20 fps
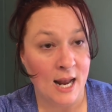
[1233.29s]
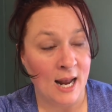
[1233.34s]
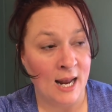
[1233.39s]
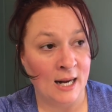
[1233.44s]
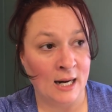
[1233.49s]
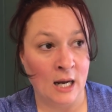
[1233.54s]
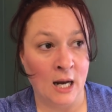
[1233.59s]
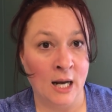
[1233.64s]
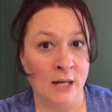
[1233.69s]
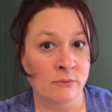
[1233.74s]

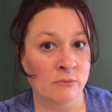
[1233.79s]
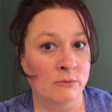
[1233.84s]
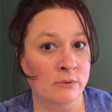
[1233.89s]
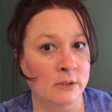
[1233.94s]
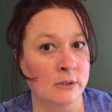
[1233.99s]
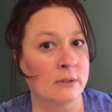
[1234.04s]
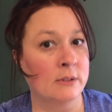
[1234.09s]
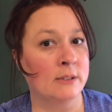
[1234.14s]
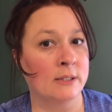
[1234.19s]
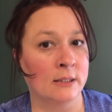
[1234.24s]
And I
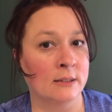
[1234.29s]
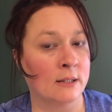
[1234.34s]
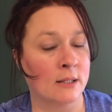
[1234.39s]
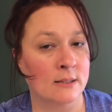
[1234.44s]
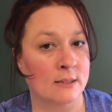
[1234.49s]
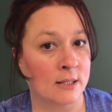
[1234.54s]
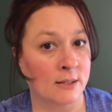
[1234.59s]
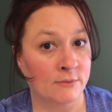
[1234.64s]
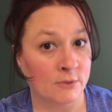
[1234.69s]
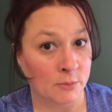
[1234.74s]
really think
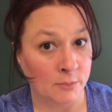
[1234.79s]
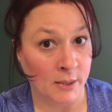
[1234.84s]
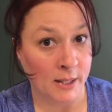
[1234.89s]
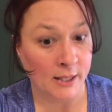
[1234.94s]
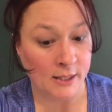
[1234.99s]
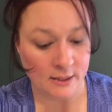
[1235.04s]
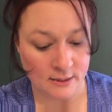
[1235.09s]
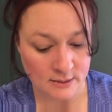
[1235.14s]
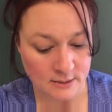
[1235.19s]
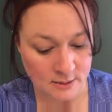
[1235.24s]
that saved her
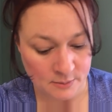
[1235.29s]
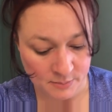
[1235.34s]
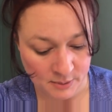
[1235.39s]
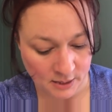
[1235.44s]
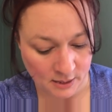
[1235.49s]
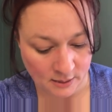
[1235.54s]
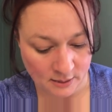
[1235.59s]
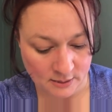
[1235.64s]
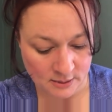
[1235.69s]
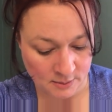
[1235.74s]
bacon to
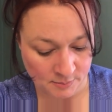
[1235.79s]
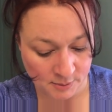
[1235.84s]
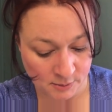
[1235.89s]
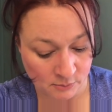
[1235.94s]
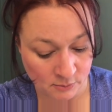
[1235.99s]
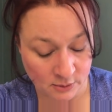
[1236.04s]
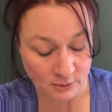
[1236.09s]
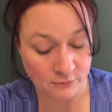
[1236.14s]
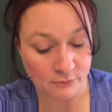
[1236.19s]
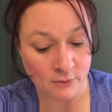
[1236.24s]
be to be
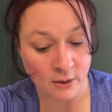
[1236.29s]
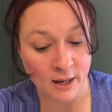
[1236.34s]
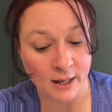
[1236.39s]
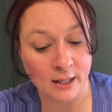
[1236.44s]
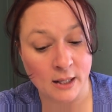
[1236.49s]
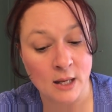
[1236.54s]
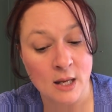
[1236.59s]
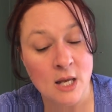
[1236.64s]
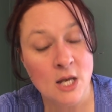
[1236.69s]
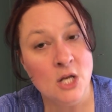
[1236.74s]
really
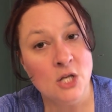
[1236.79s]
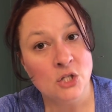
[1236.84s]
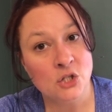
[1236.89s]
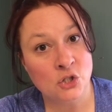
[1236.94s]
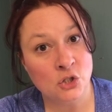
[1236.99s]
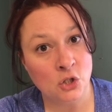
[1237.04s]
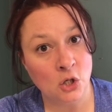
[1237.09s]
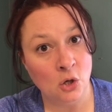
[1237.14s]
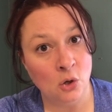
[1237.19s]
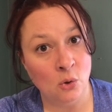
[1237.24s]
frank.
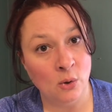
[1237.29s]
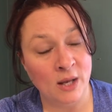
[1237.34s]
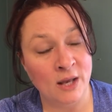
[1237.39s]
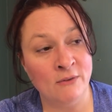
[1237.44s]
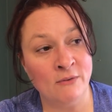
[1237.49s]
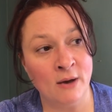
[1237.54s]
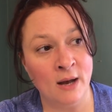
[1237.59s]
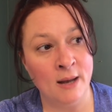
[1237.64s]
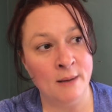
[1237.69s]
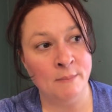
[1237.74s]
So
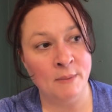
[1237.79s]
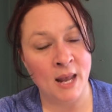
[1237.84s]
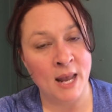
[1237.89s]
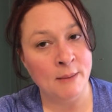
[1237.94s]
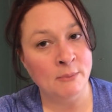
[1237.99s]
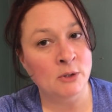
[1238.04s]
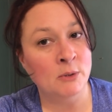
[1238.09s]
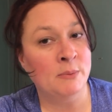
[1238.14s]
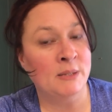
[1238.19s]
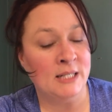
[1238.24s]
if I'm
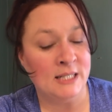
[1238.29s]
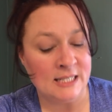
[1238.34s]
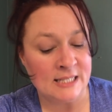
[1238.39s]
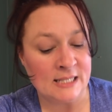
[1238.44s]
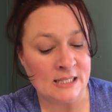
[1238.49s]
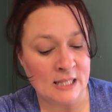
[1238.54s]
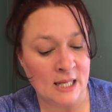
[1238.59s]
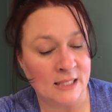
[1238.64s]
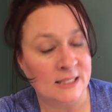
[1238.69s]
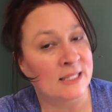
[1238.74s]
able to be
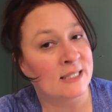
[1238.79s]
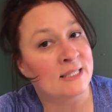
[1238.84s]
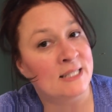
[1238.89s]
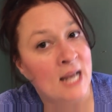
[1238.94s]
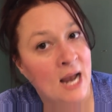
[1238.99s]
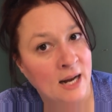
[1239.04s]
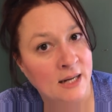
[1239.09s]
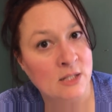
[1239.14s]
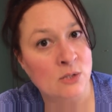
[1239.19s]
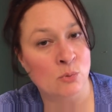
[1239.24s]
deselected,
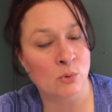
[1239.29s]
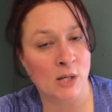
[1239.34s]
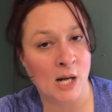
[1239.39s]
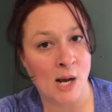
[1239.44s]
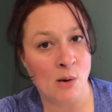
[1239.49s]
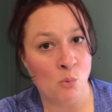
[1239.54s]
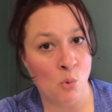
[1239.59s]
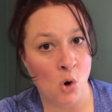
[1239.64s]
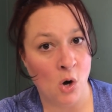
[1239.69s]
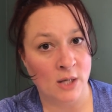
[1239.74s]
that is what
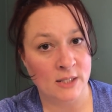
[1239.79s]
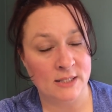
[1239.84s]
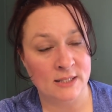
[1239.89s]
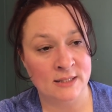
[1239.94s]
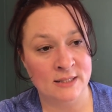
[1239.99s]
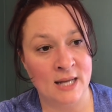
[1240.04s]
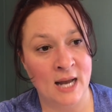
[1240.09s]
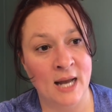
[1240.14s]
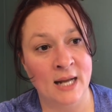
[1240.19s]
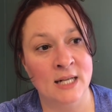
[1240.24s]
I
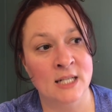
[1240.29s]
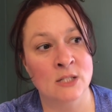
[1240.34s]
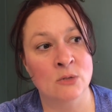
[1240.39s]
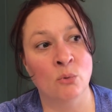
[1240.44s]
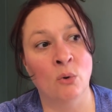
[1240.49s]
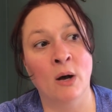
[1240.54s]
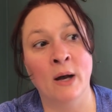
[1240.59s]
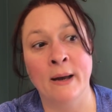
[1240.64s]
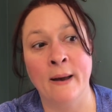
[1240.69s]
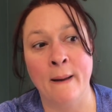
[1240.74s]
want. That is
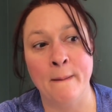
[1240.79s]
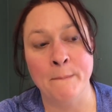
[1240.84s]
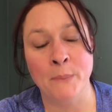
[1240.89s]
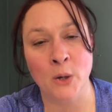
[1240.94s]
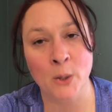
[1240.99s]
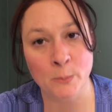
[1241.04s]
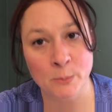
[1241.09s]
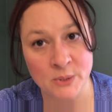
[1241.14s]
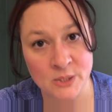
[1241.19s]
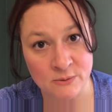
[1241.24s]
why I
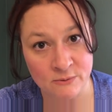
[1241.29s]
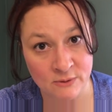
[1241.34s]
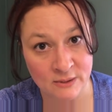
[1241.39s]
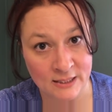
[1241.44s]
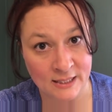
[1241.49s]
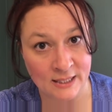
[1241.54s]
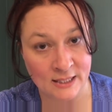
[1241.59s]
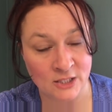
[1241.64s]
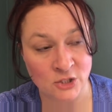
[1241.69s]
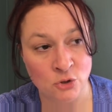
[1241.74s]

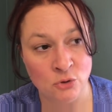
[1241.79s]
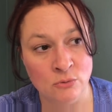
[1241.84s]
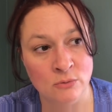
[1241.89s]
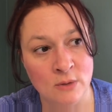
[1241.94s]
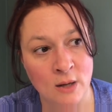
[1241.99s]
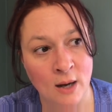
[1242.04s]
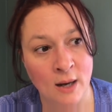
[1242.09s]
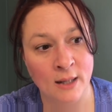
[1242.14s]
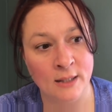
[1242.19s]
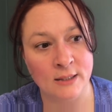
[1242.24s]
purposefully do
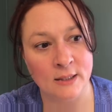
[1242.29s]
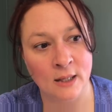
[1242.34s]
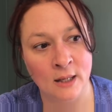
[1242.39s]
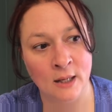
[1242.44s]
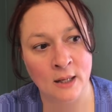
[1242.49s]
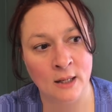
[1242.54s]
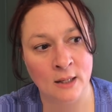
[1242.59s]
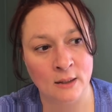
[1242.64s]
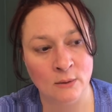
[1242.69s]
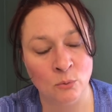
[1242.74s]
not,
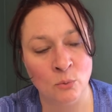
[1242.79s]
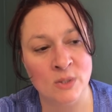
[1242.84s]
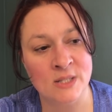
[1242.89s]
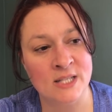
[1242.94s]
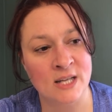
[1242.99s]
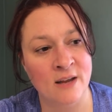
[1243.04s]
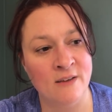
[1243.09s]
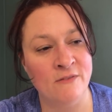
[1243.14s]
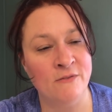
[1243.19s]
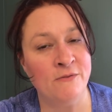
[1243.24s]
uh,
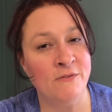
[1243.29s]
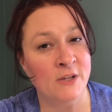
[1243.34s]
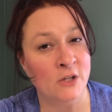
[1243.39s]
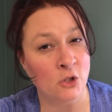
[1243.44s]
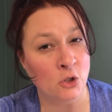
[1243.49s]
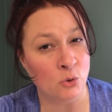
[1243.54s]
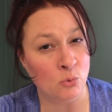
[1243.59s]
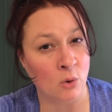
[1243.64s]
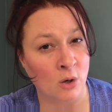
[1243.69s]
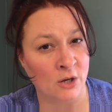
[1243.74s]
once I
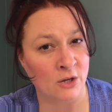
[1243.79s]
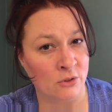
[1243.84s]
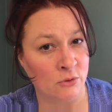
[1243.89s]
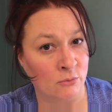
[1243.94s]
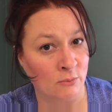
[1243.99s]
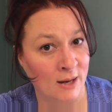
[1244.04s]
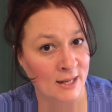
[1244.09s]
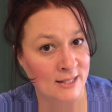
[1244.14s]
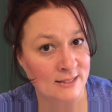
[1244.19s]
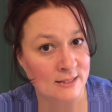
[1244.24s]
feel you are a
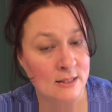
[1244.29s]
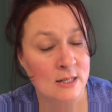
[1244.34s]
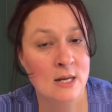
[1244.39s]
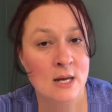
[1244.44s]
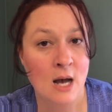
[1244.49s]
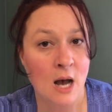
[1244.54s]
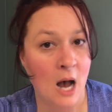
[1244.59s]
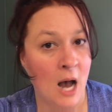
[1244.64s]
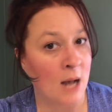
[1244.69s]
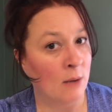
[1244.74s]
threat,
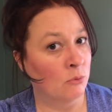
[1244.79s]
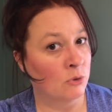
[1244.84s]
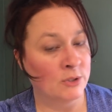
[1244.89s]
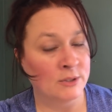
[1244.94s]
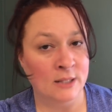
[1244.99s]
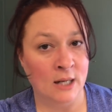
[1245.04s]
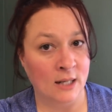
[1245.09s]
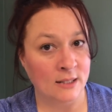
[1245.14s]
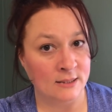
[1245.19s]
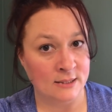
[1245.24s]
I will
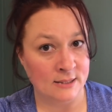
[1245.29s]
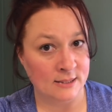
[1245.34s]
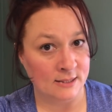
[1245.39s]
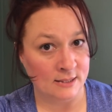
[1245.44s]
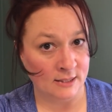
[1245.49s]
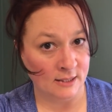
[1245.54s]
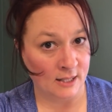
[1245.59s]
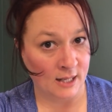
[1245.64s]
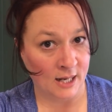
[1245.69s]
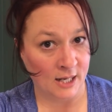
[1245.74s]
not
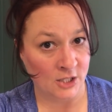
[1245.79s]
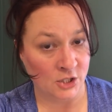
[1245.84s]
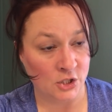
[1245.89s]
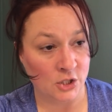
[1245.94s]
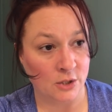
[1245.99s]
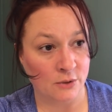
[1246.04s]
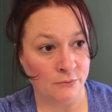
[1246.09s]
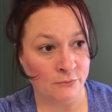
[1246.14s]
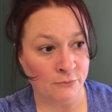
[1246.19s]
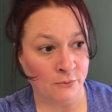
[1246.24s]

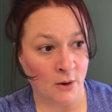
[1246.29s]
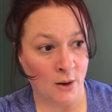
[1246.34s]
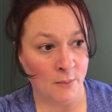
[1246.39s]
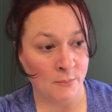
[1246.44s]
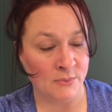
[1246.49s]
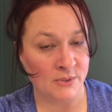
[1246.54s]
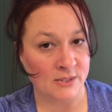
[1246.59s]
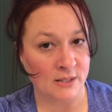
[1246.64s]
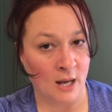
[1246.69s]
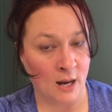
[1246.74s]
disengage
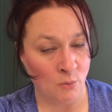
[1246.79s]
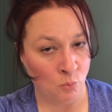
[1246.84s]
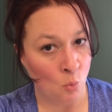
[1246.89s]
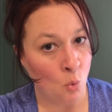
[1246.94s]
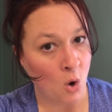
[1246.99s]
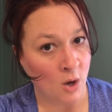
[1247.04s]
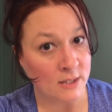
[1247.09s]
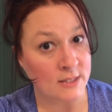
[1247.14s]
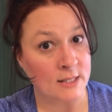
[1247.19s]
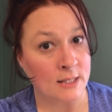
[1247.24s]
from, I
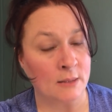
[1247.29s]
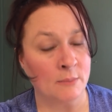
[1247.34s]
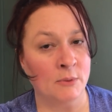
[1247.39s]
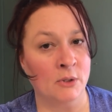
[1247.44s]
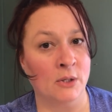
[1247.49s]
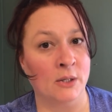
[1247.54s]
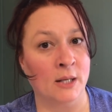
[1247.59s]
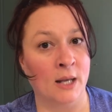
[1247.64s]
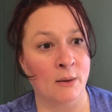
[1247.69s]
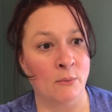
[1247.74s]
want to
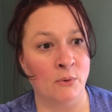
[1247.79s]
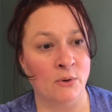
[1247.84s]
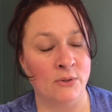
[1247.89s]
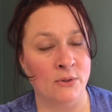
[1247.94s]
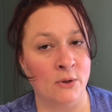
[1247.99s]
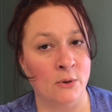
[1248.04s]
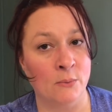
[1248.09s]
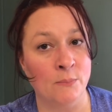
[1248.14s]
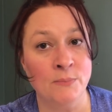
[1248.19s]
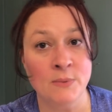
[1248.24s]
communicate
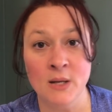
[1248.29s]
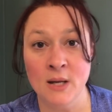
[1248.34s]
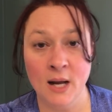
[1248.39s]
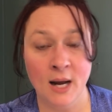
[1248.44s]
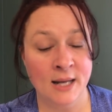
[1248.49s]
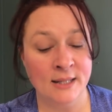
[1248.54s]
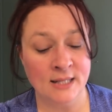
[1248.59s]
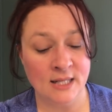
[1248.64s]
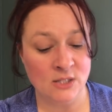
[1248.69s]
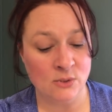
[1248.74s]
with you.
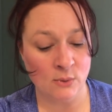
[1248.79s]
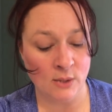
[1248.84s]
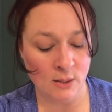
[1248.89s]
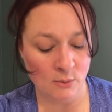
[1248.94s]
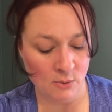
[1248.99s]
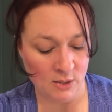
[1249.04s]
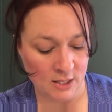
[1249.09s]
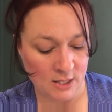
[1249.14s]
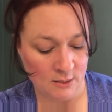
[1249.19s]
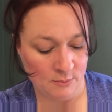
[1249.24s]
And that's what I
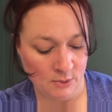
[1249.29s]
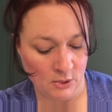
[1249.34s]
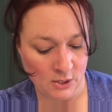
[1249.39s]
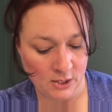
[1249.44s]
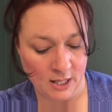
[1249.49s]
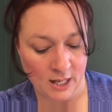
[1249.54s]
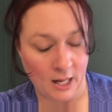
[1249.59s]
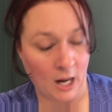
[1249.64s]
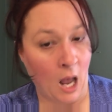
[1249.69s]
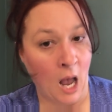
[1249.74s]
want to
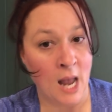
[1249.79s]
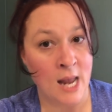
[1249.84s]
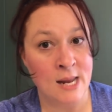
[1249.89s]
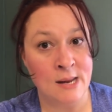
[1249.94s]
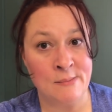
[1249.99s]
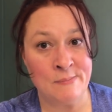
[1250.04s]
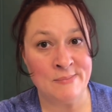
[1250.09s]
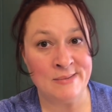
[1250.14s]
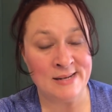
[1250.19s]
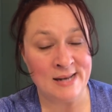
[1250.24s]
communicate. I
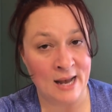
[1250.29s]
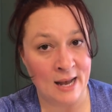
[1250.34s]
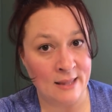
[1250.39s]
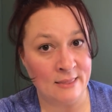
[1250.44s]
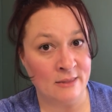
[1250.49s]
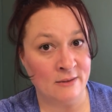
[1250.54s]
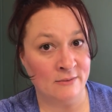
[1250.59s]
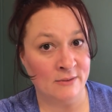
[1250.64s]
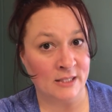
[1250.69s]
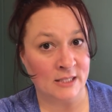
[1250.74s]
am
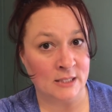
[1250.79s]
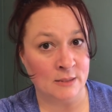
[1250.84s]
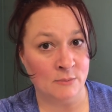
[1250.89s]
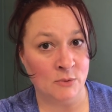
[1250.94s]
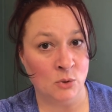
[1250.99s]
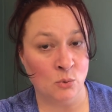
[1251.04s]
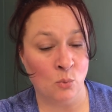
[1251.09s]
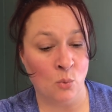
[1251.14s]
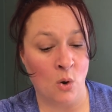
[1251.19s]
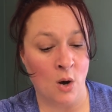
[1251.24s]
not the victim
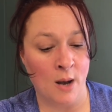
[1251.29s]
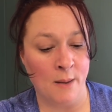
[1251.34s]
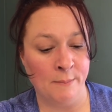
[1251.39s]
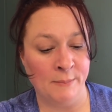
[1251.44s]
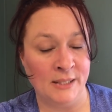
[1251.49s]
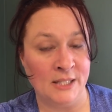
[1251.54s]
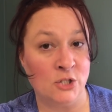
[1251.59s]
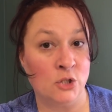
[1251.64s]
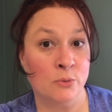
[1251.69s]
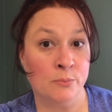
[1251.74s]
you want
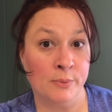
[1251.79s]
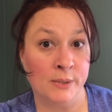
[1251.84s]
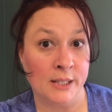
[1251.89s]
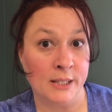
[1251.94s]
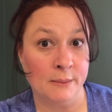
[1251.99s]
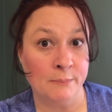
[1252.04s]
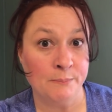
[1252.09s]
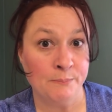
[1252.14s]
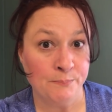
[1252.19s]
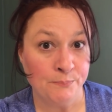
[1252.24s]
me to
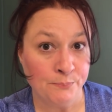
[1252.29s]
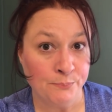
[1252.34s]
be.